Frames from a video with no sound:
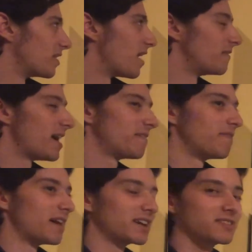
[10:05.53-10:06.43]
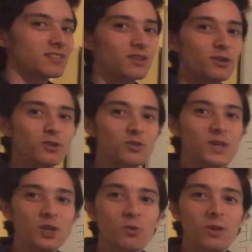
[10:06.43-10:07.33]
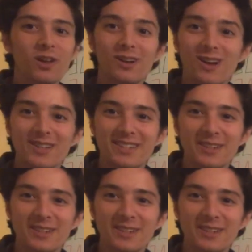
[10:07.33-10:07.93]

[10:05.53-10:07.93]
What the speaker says: of f of x to equal a constant.